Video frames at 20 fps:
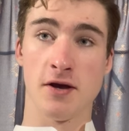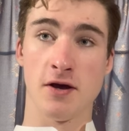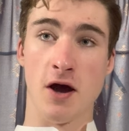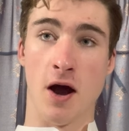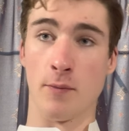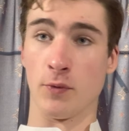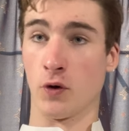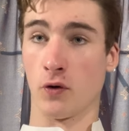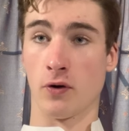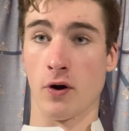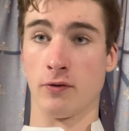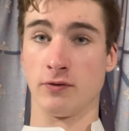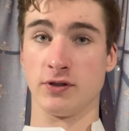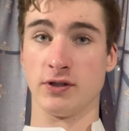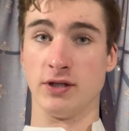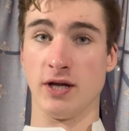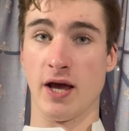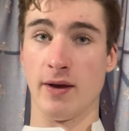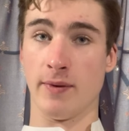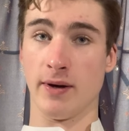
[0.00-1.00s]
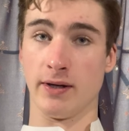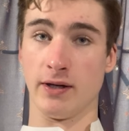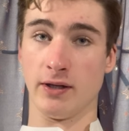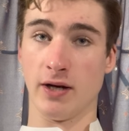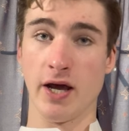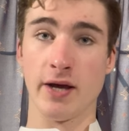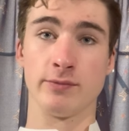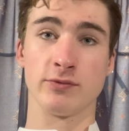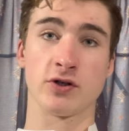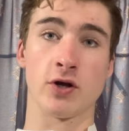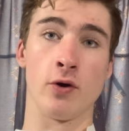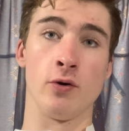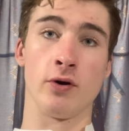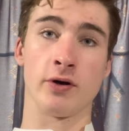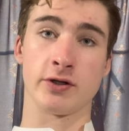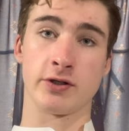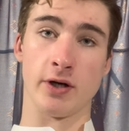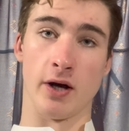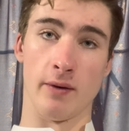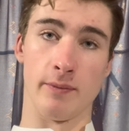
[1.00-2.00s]
I'm not going to name any names, go
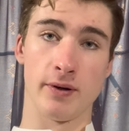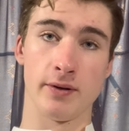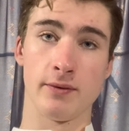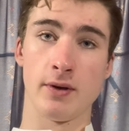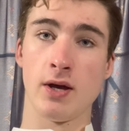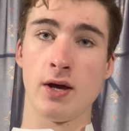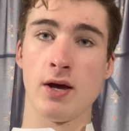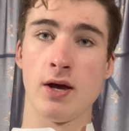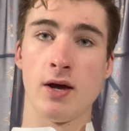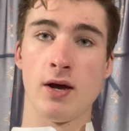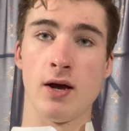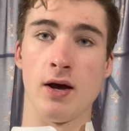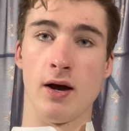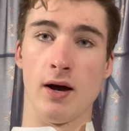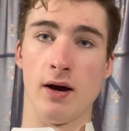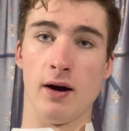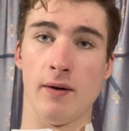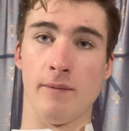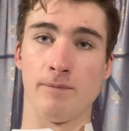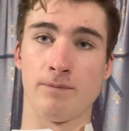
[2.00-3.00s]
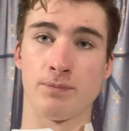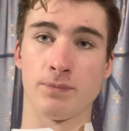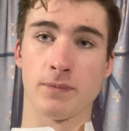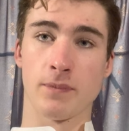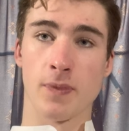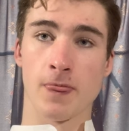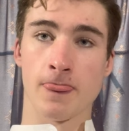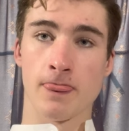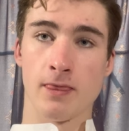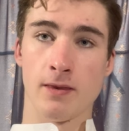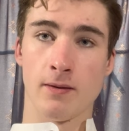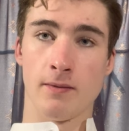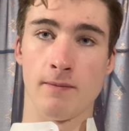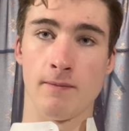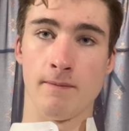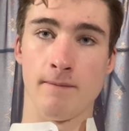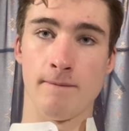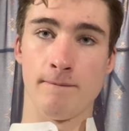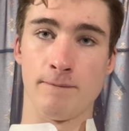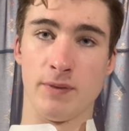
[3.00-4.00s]
look it up.
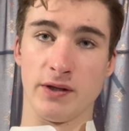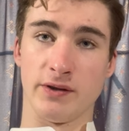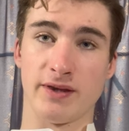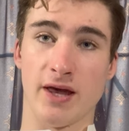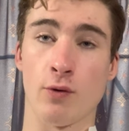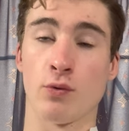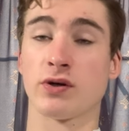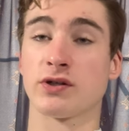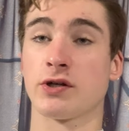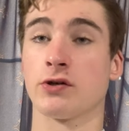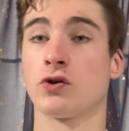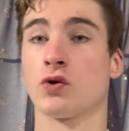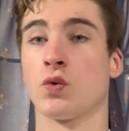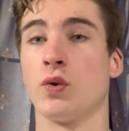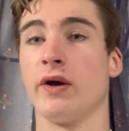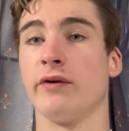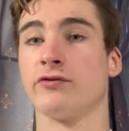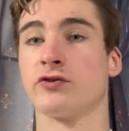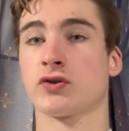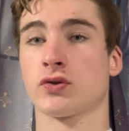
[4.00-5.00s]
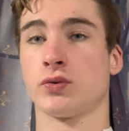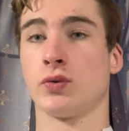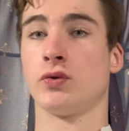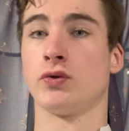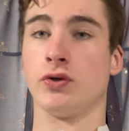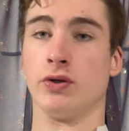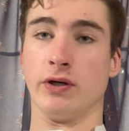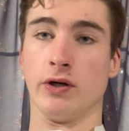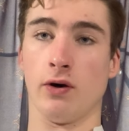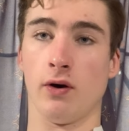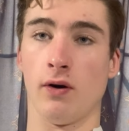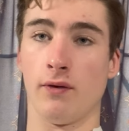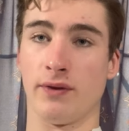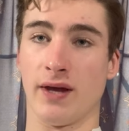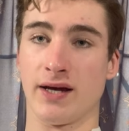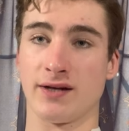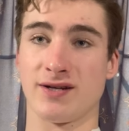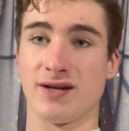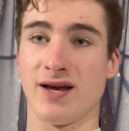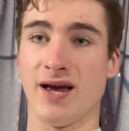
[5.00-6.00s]
But there is a degree of scrutiny on
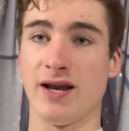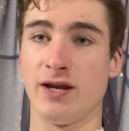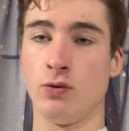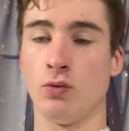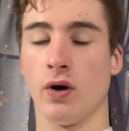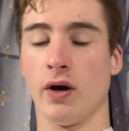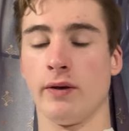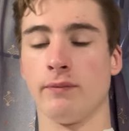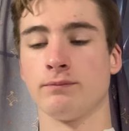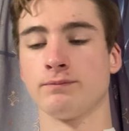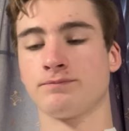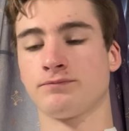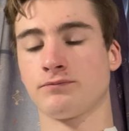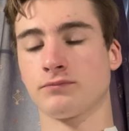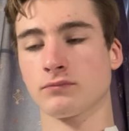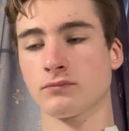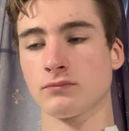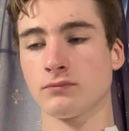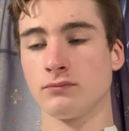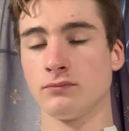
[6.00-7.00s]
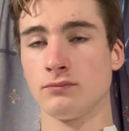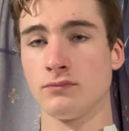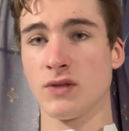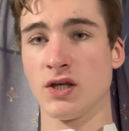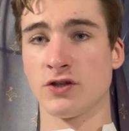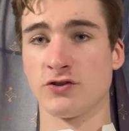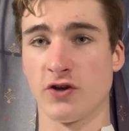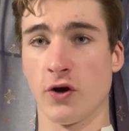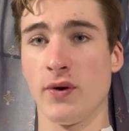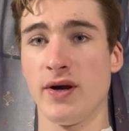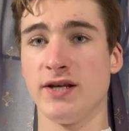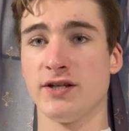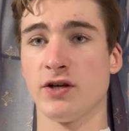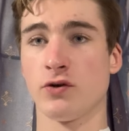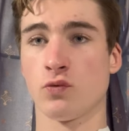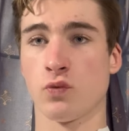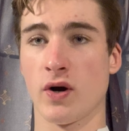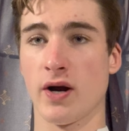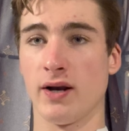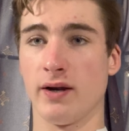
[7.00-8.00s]
that anyway. So is
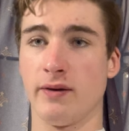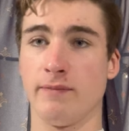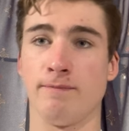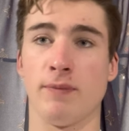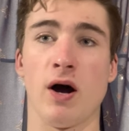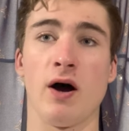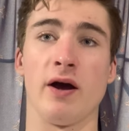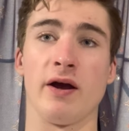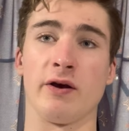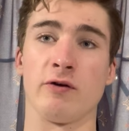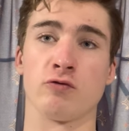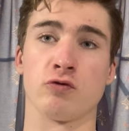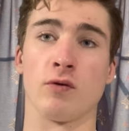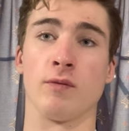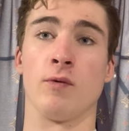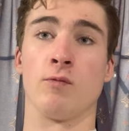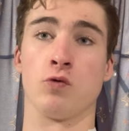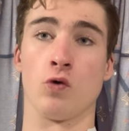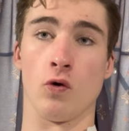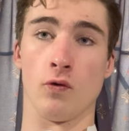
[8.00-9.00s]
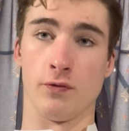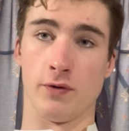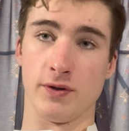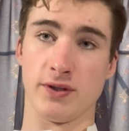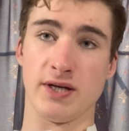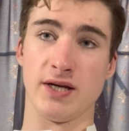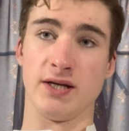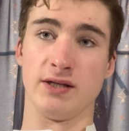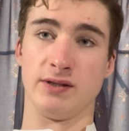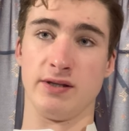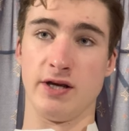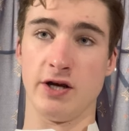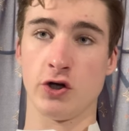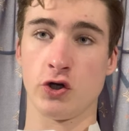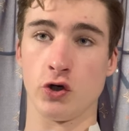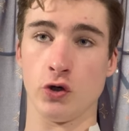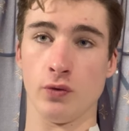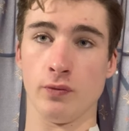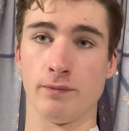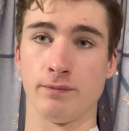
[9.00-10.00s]
it really buying from abroad that is the
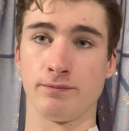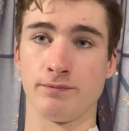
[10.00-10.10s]
issue?